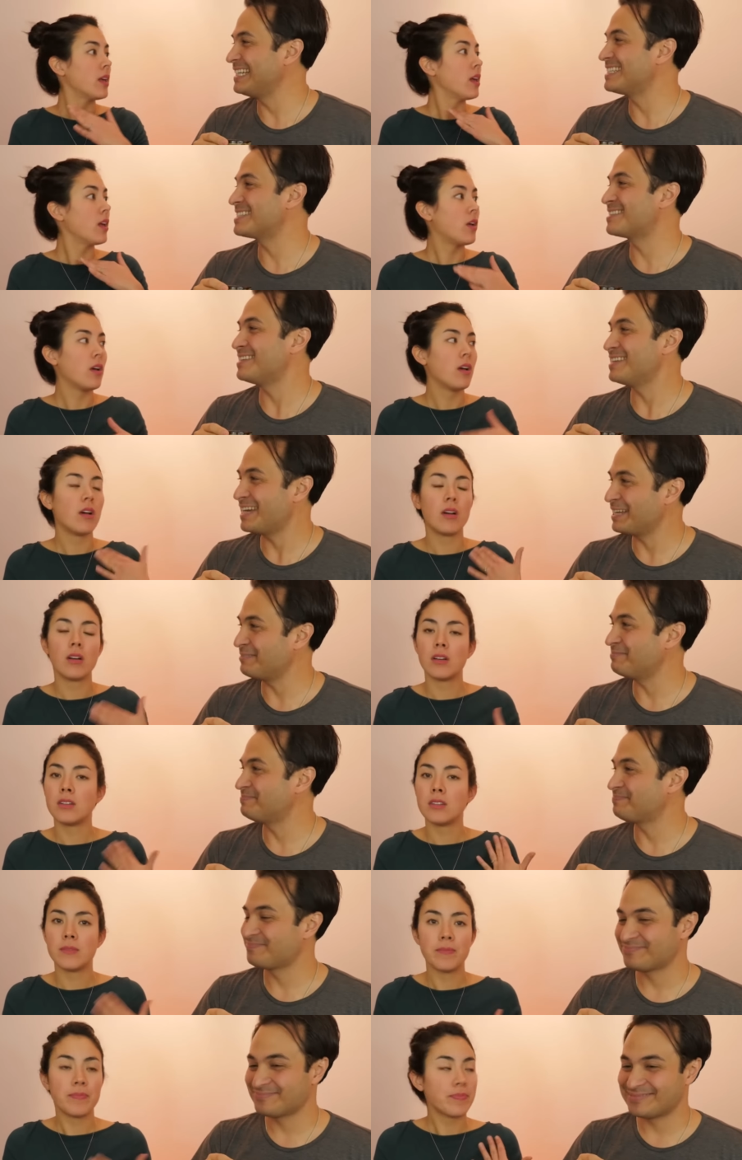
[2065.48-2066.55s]
Speaker 1: is the name.
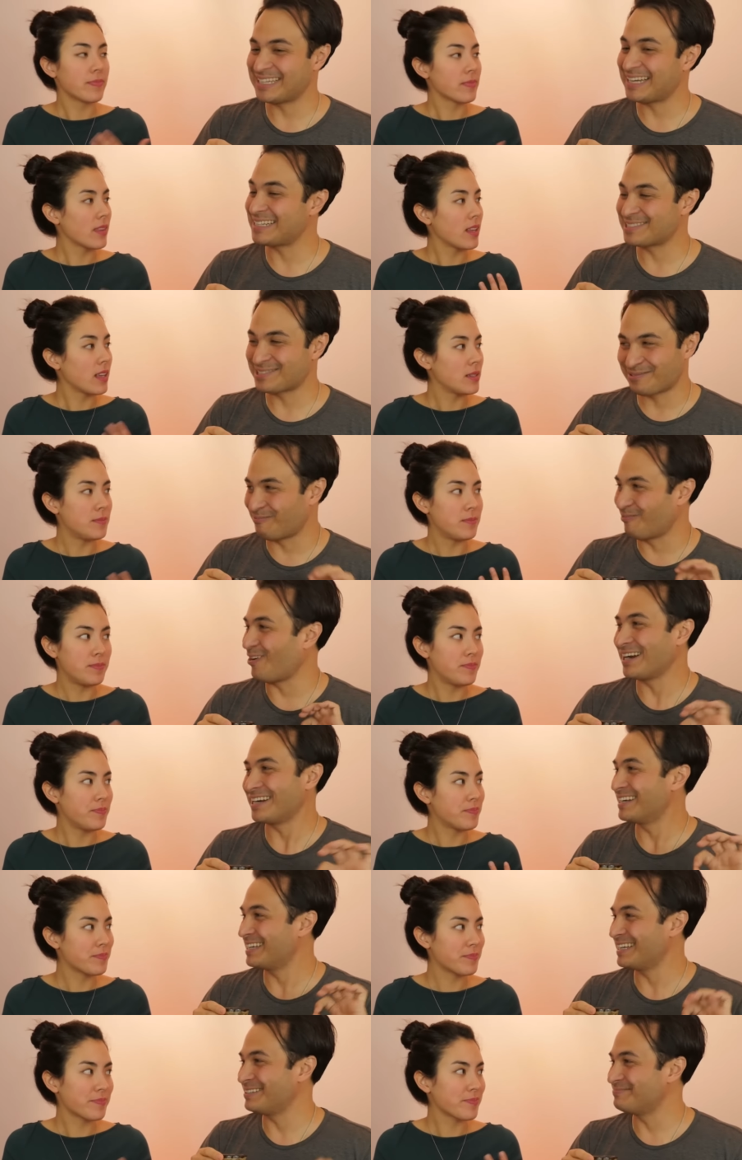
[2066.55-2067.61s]
That is the right
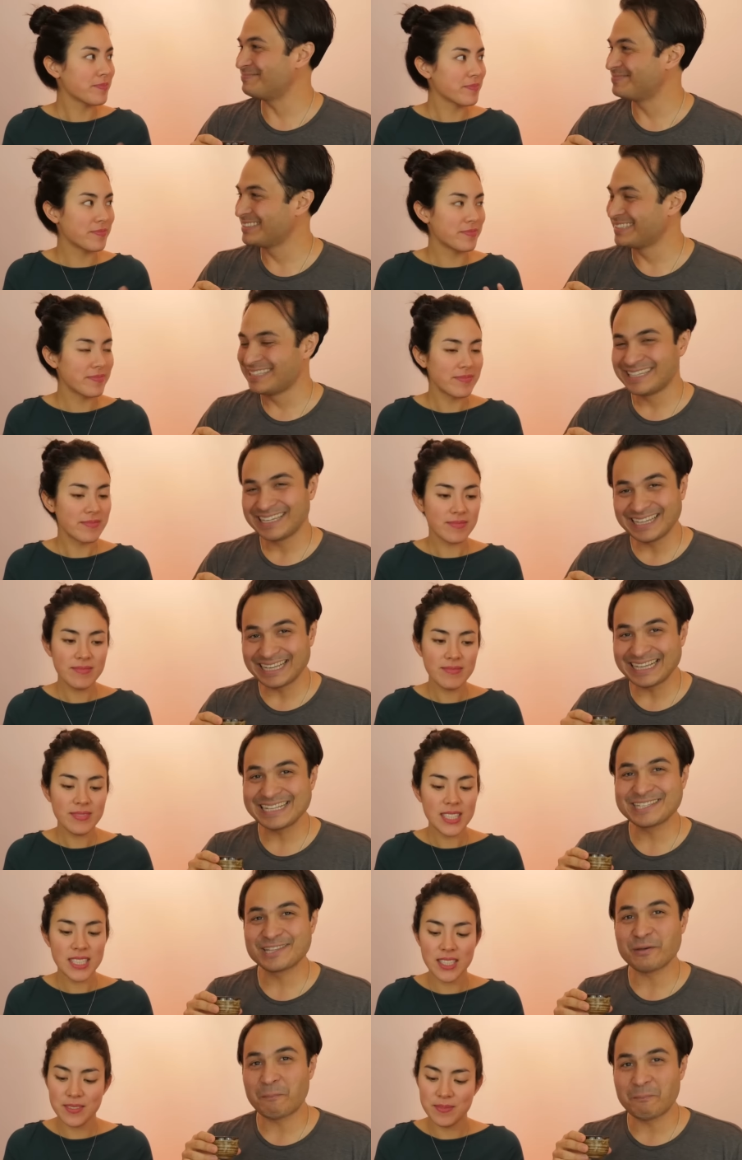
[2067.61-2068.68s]
name. It
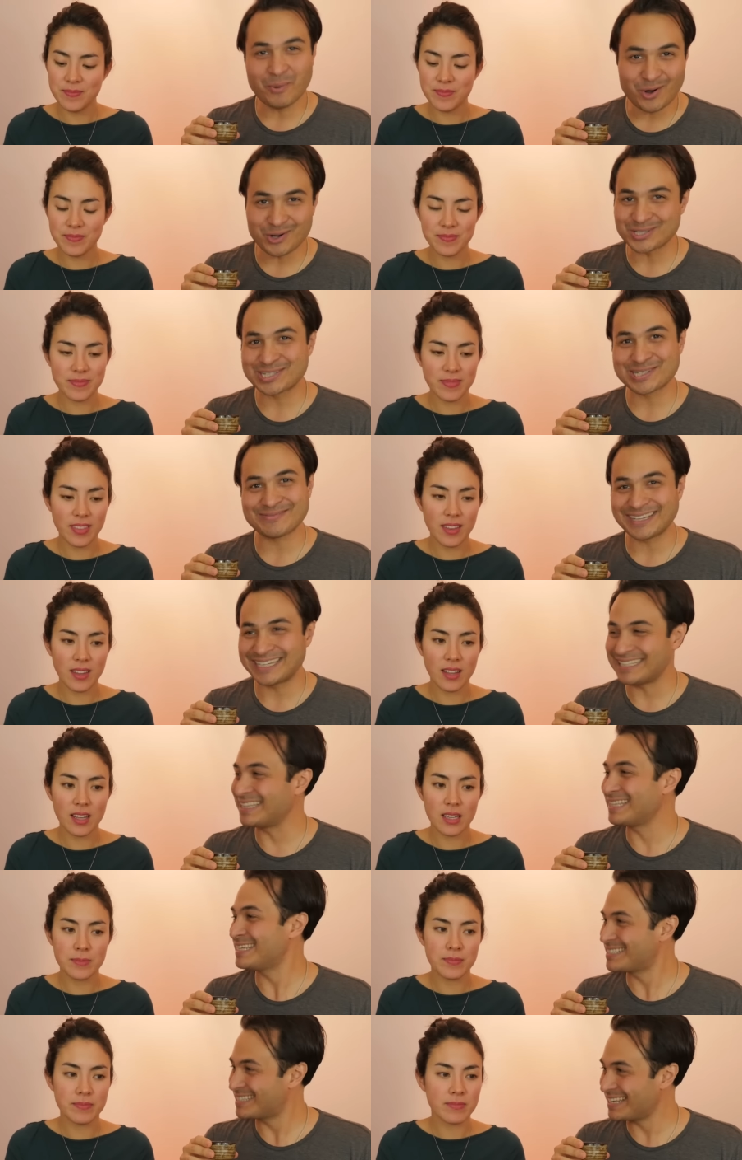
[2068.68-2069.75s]
is the boss, man.
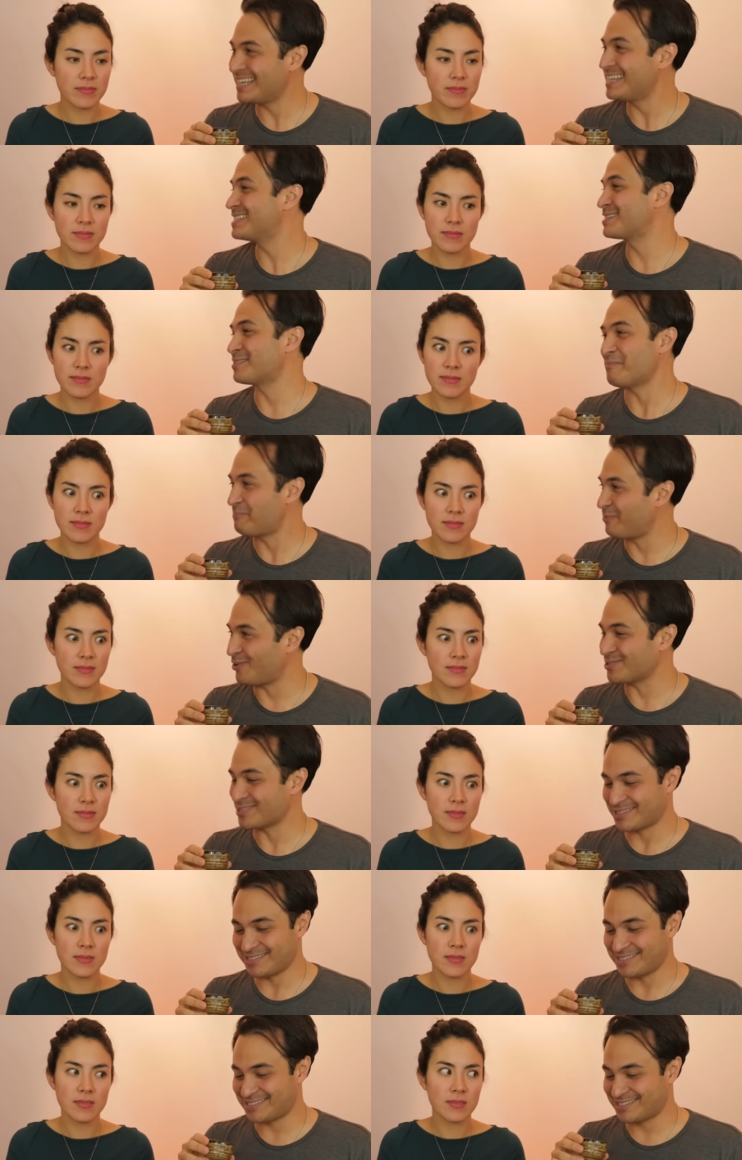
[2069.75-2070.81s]
This is the
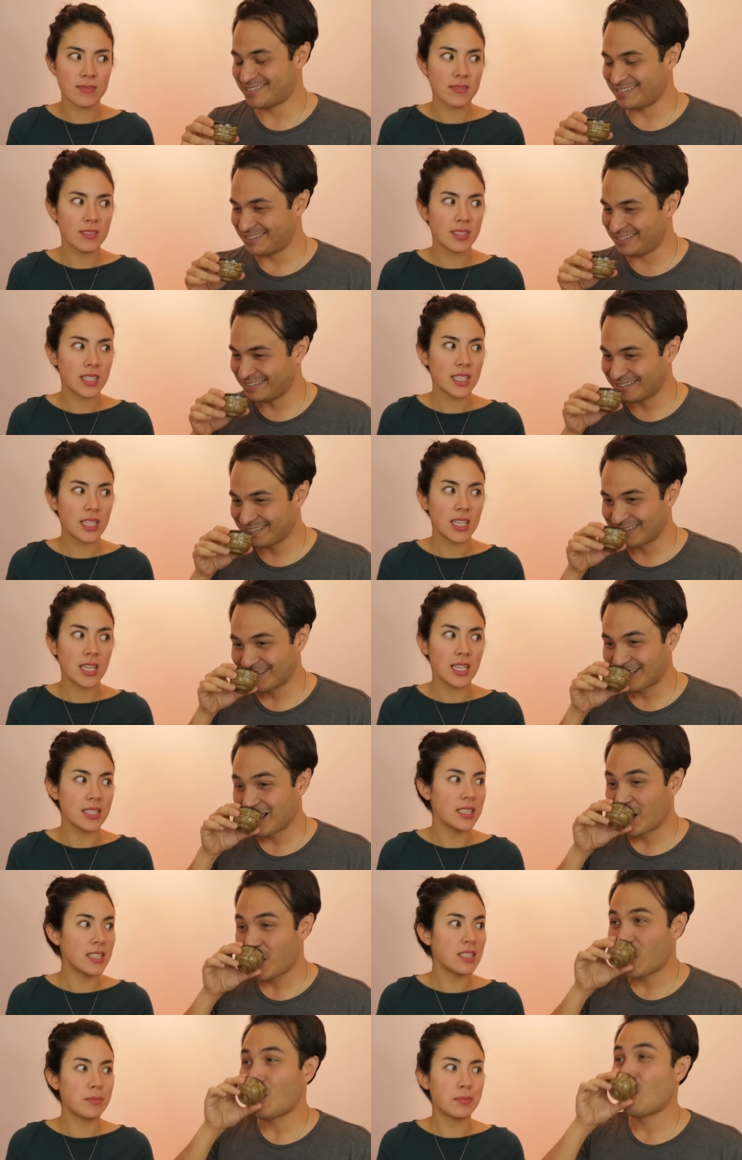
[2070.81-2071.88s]
boss, this tea.
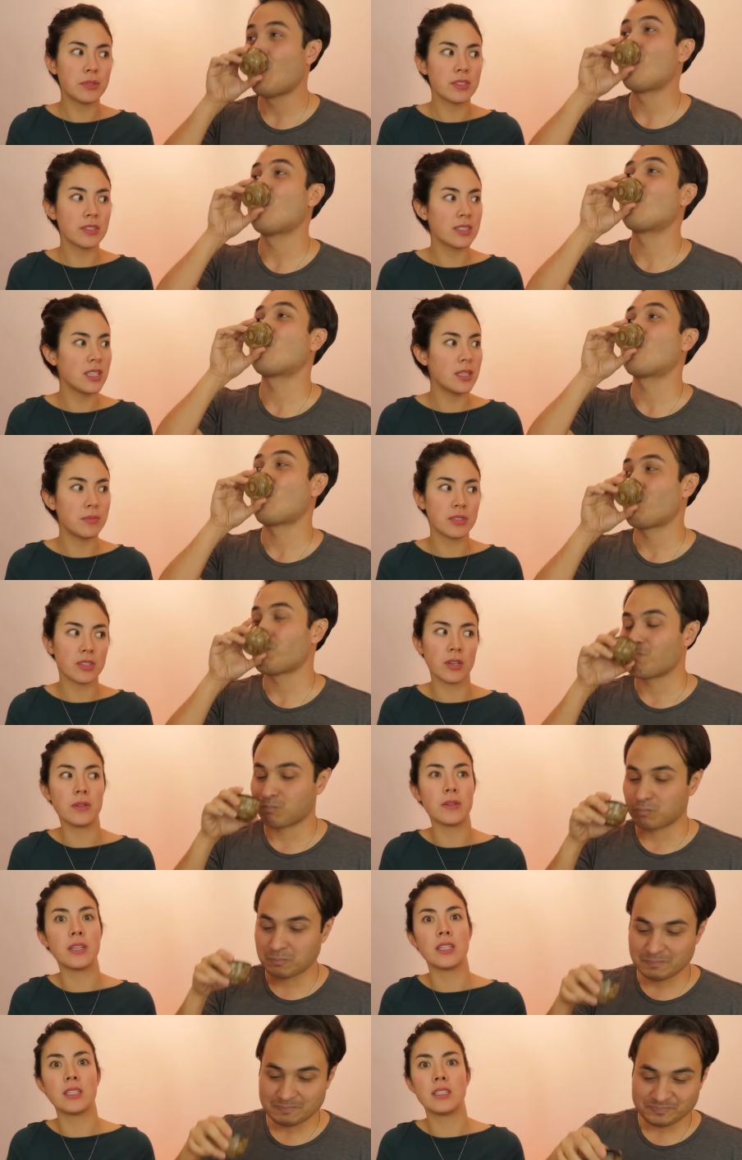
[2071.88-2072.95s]
Speaker 2: And this boss keeps
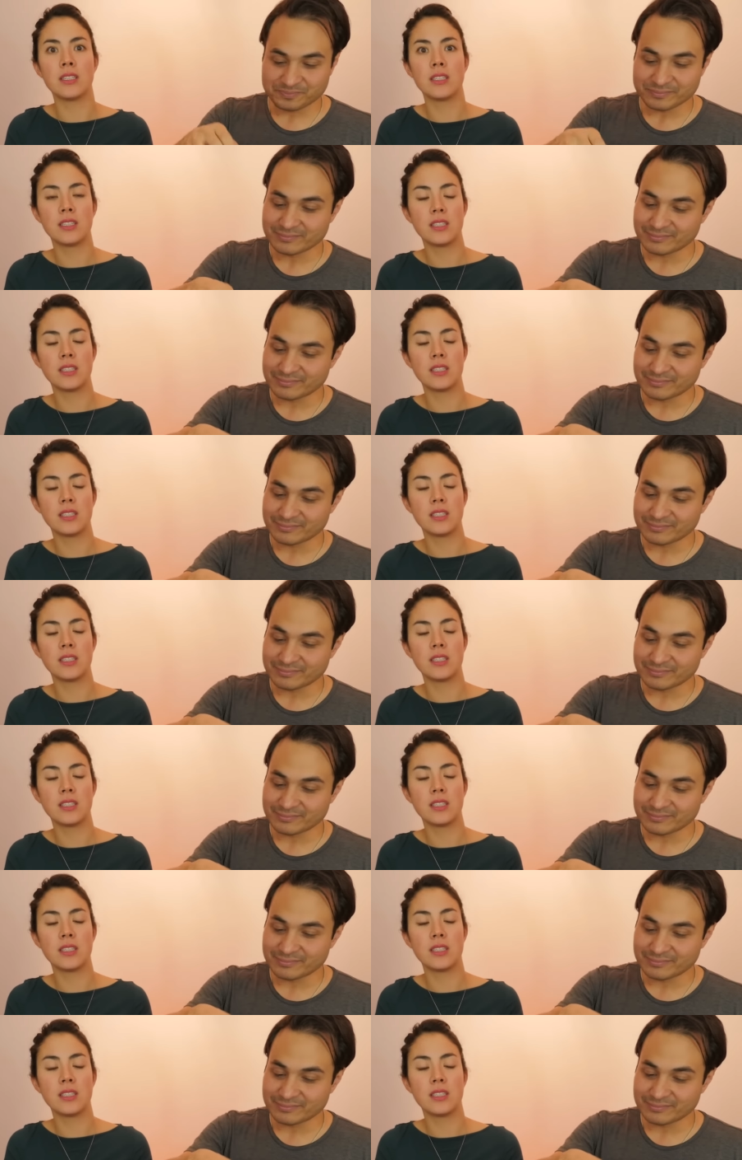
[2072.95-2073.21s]
going.